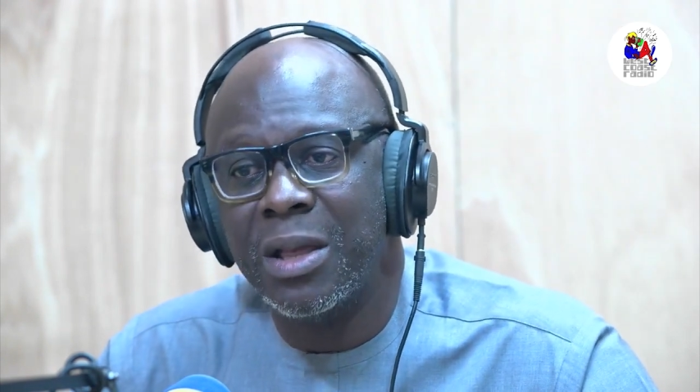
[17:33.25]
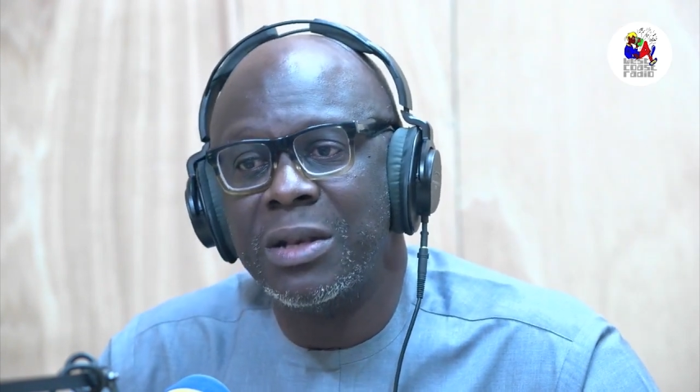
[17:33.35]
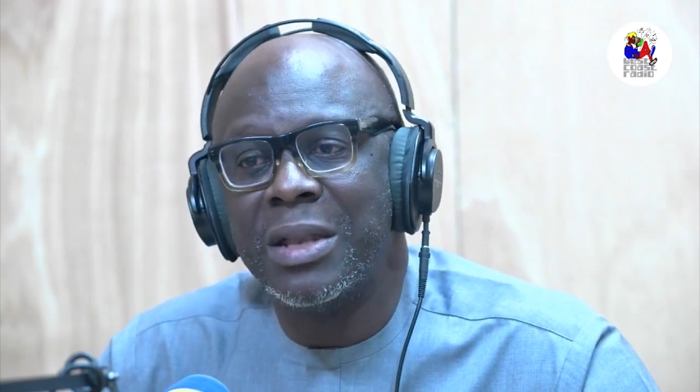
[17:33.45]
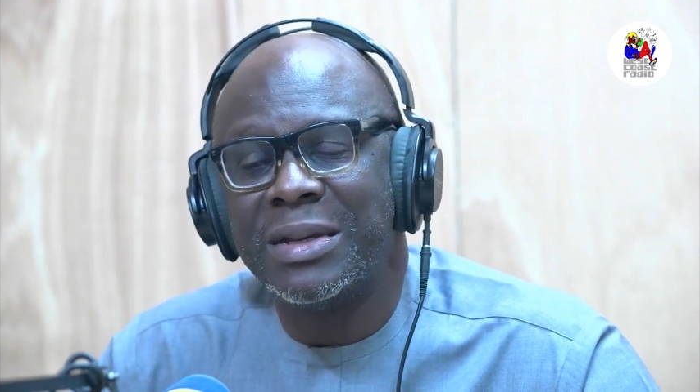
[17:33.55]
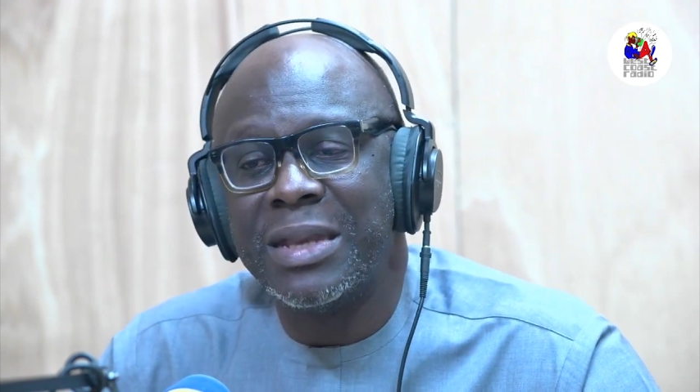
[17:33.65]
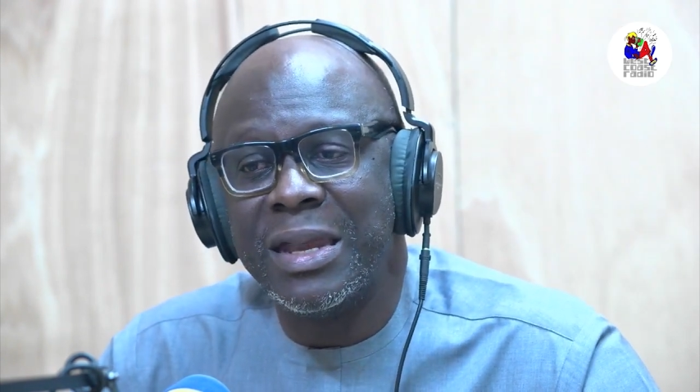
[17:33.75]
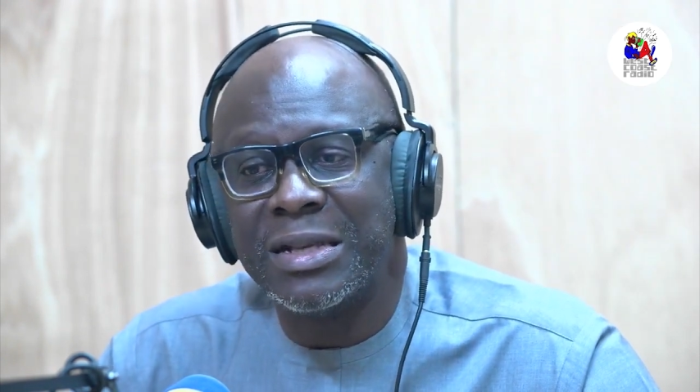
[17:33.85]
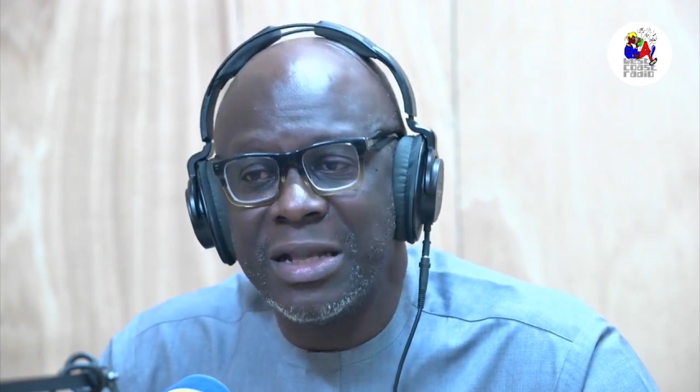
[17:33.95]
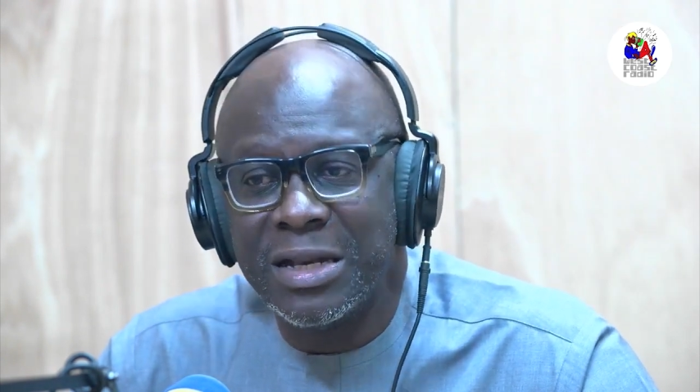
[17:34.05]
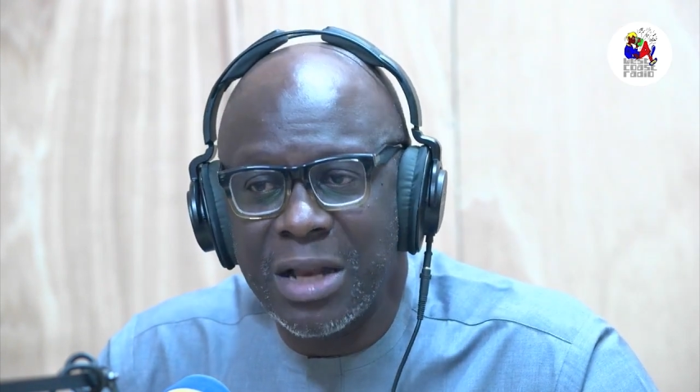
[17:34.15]
That day
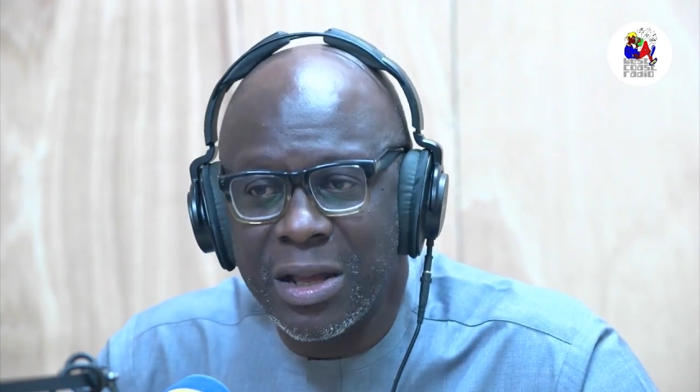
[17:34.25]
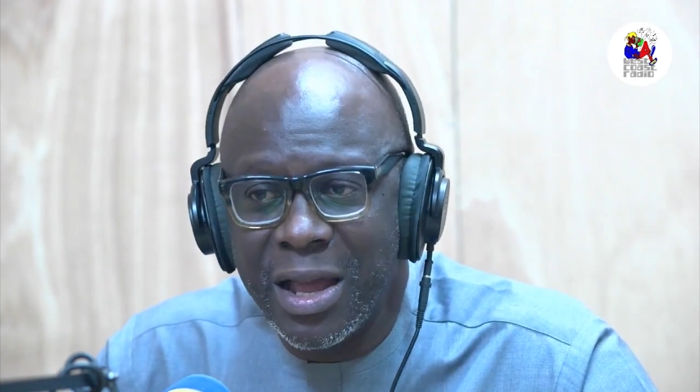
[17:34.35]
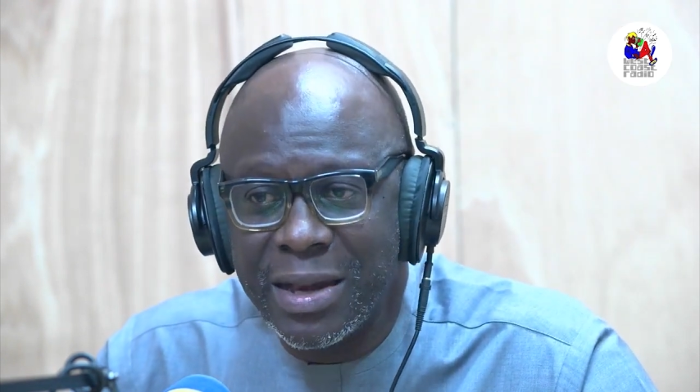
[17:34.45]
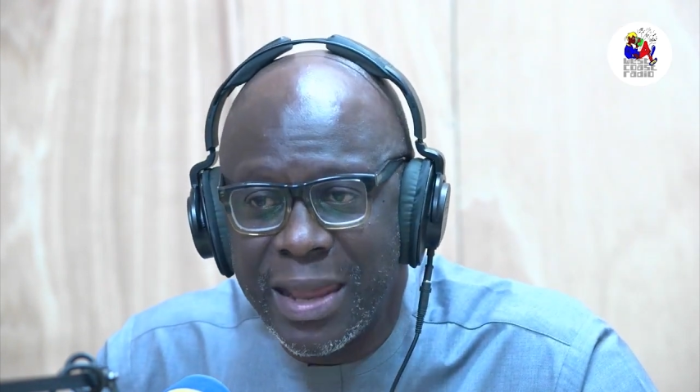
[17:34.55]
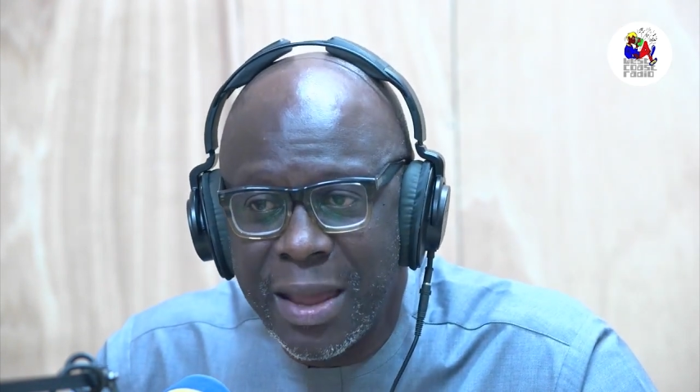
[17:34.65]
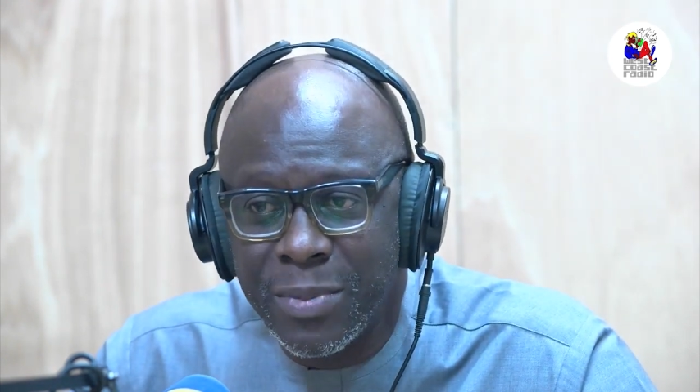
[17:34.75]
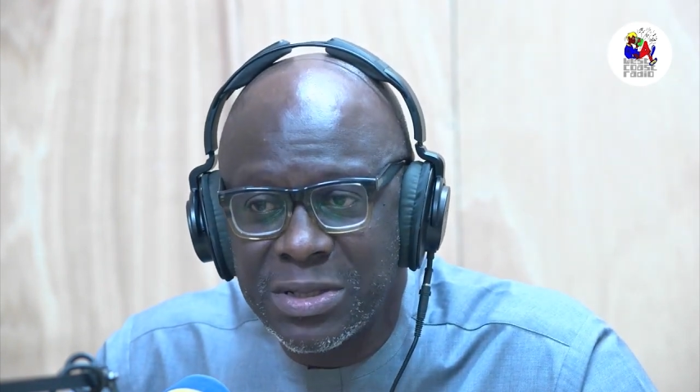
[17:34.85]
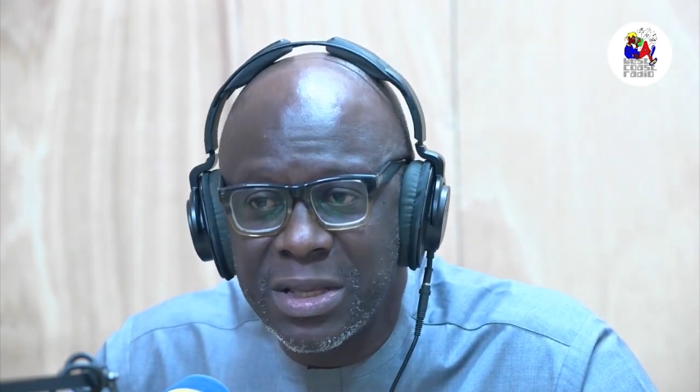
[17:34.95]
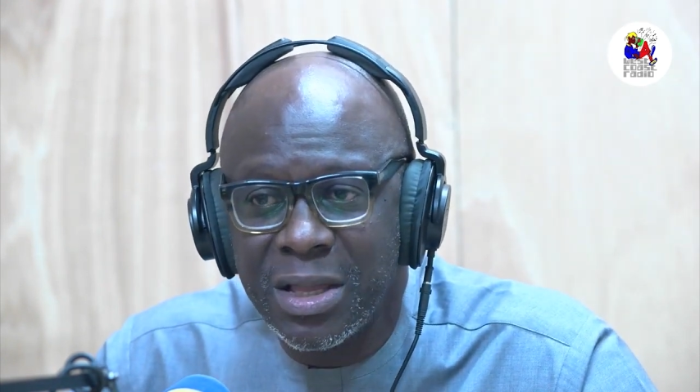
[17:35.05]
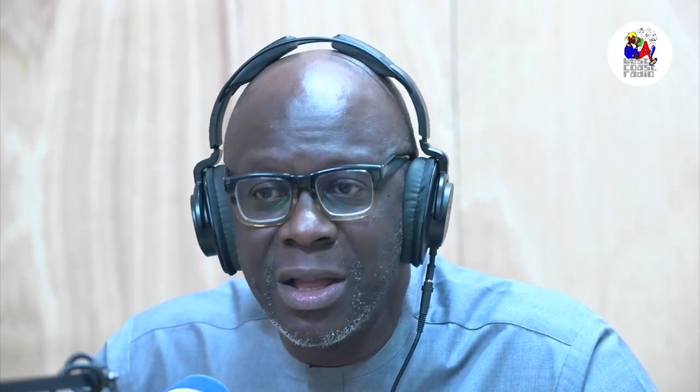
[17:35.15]
in Dakar, in the embassy,